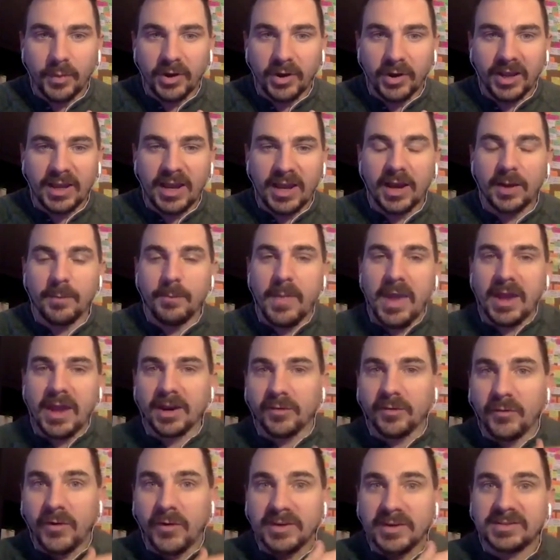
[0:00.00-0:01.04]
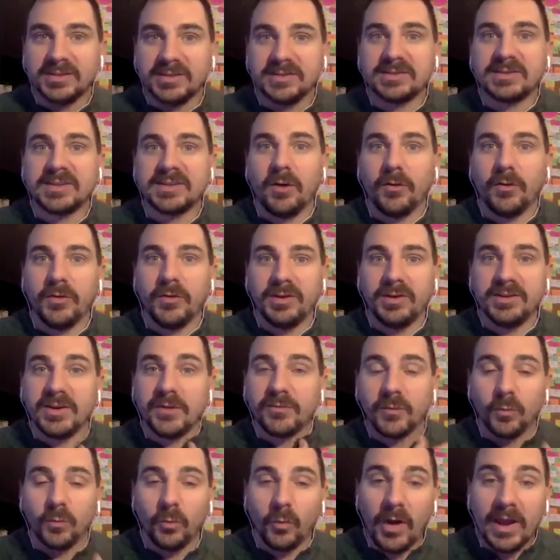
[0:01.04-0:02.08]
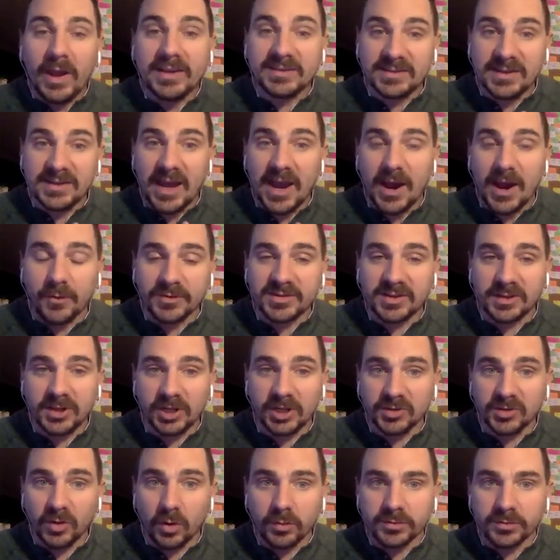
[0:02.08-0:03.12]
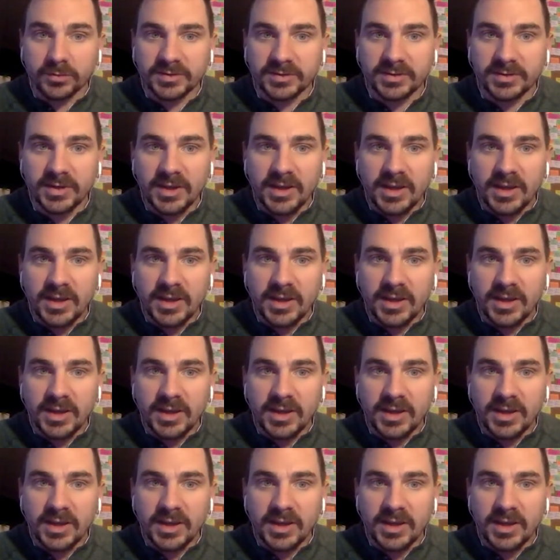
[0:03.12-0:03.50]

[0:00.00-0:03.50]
but it kind of manifests itself in different ways now as an adult.